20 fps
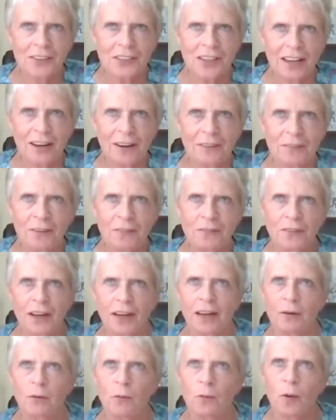kind of a
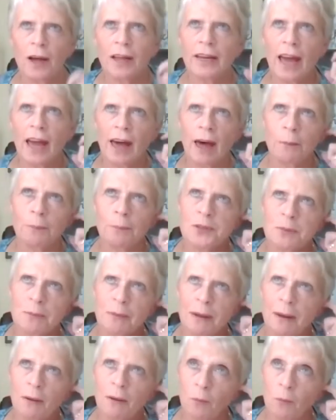funny. What helped me?